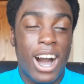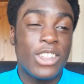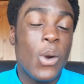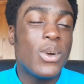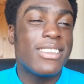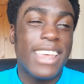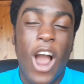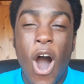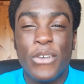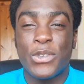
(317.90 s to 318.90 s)
I don't want to
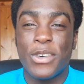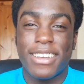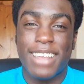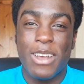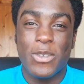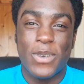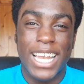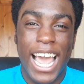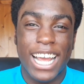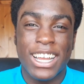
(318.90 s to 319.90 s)
say after your exams,
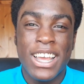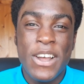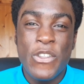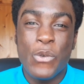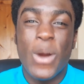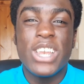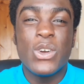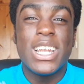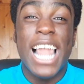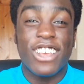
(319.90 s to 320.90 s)
but like when
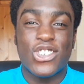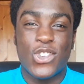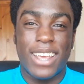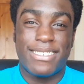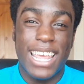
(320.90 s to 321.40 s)
you're less stressed.